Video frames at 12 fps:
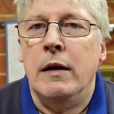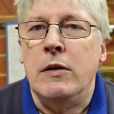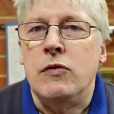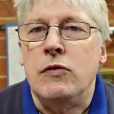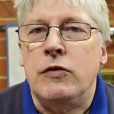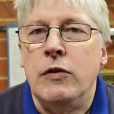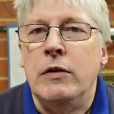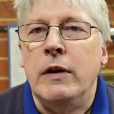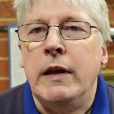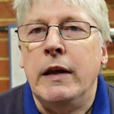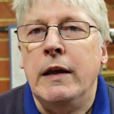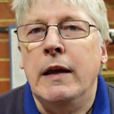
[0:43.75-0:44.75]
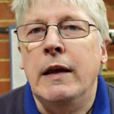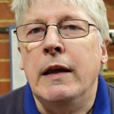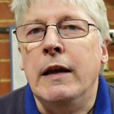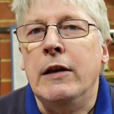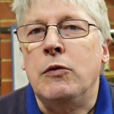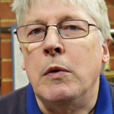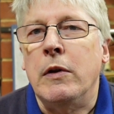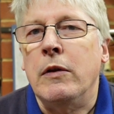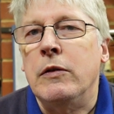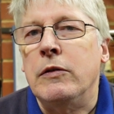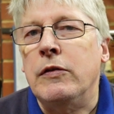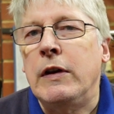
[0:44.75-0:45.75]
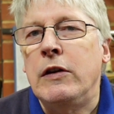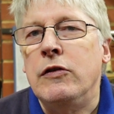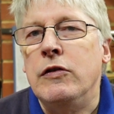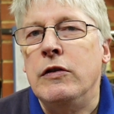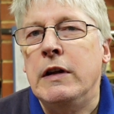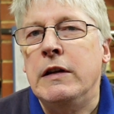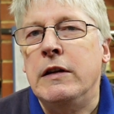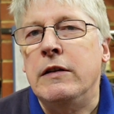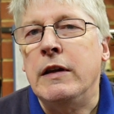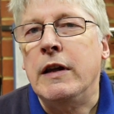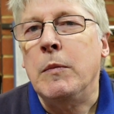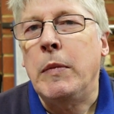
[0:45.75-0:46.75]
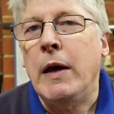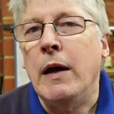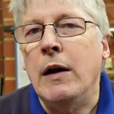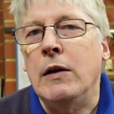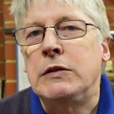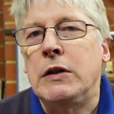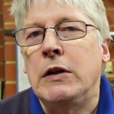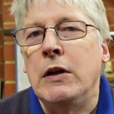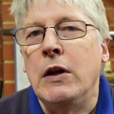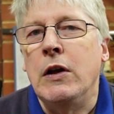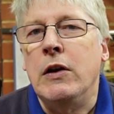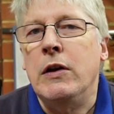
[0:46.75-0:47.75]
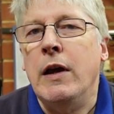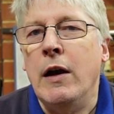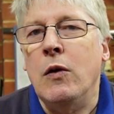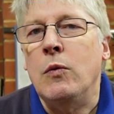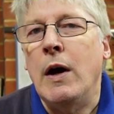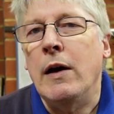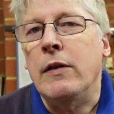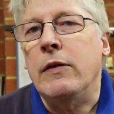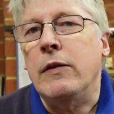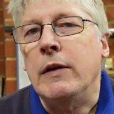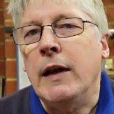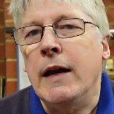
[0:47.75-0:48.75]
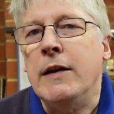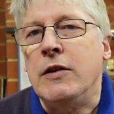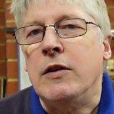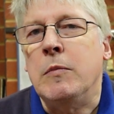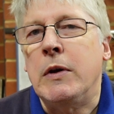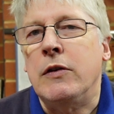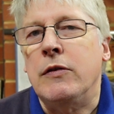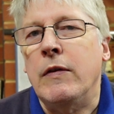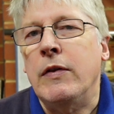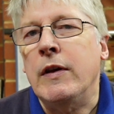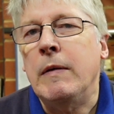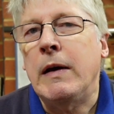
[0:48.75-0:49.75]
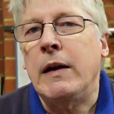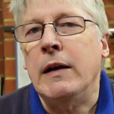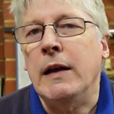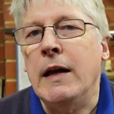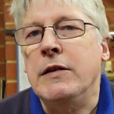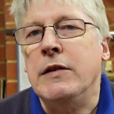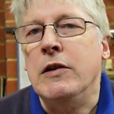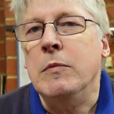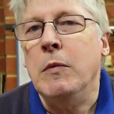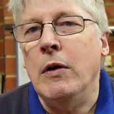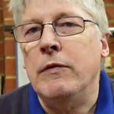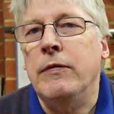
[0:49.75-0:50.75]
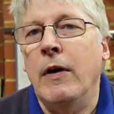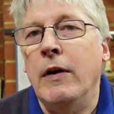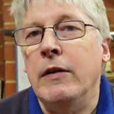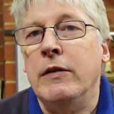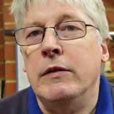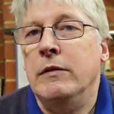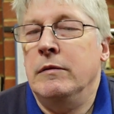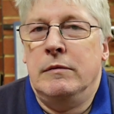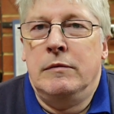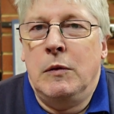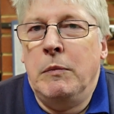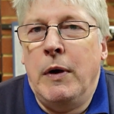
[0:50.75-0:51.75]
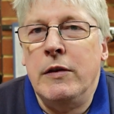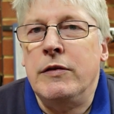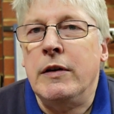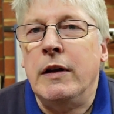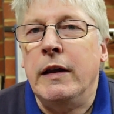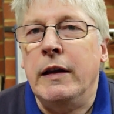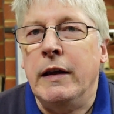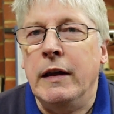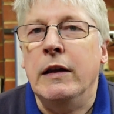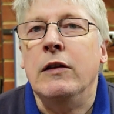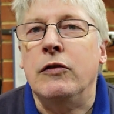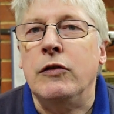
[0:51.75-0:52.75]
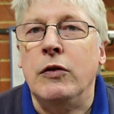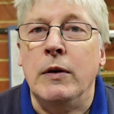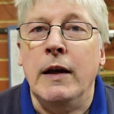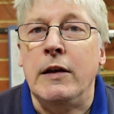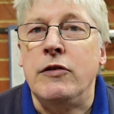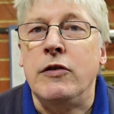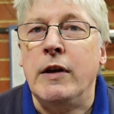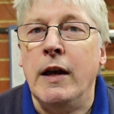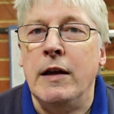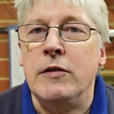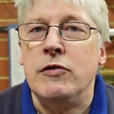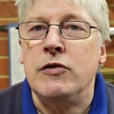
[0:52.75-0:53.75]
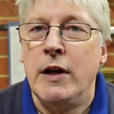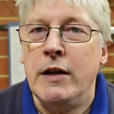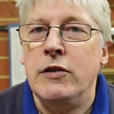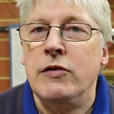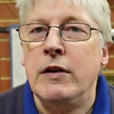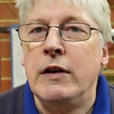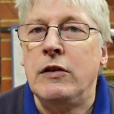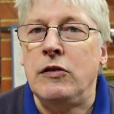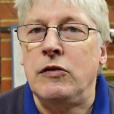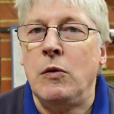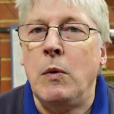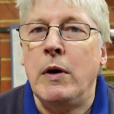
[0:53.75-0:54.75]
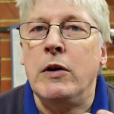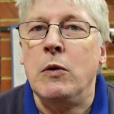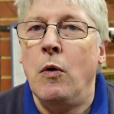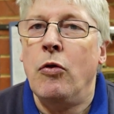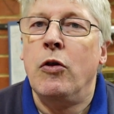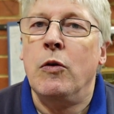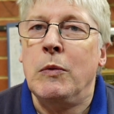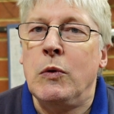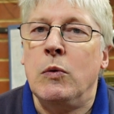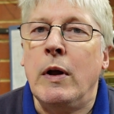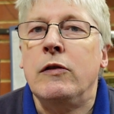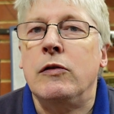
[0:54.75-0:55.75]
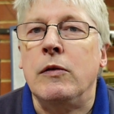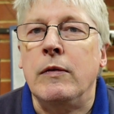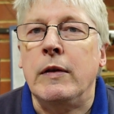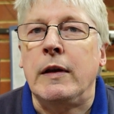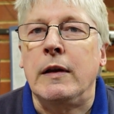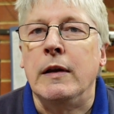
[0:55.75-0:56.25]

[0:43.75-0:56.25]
certainly, it's one of those things you need to think about now rather than later, because if you think about it later, you might find that, well, basically it is too late. You can't change things the way you want them and all that sort of thing.